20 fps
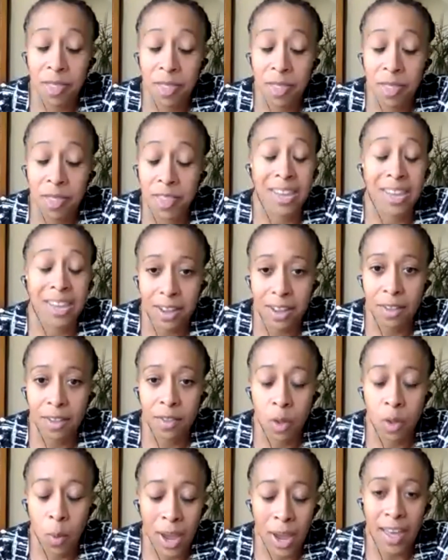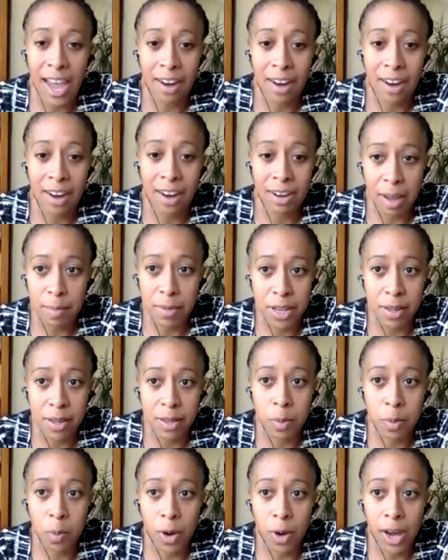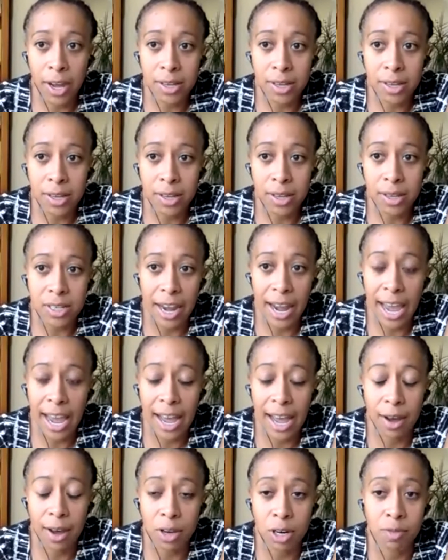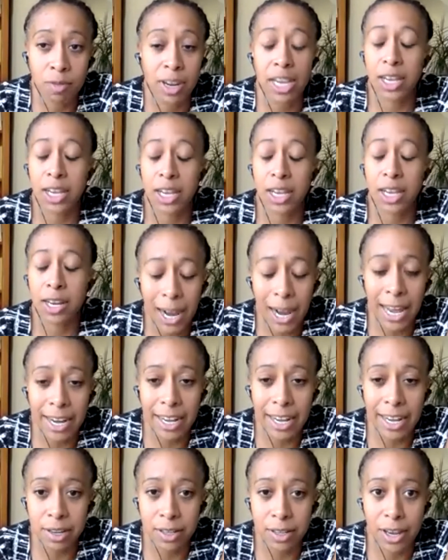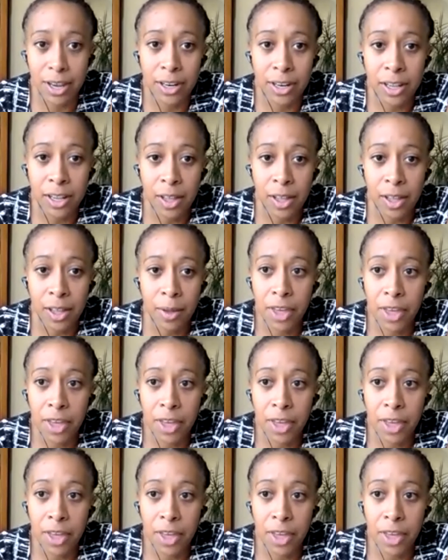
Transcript: things like the way that our exam system works and how curriculum planning is done.